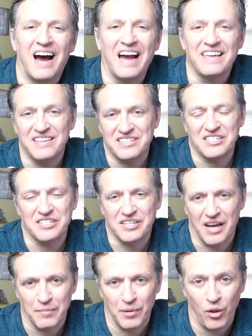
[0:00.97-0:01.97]
Hi, this is
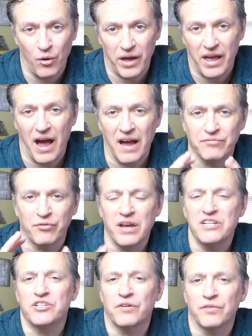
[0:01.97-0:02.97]
Tom Malloy. I've
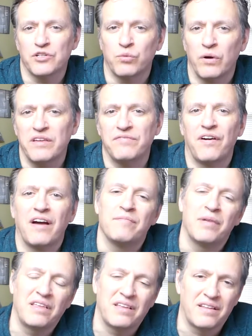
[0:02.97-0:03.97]
raised over $25
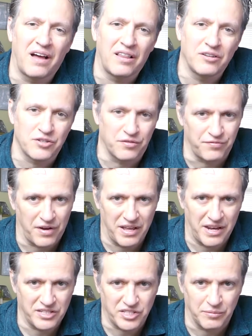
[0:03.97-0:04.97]
million for
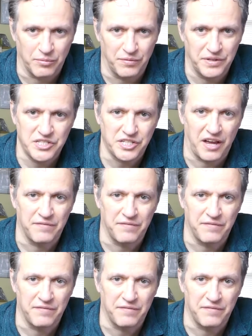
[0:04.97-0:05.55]
financing movies.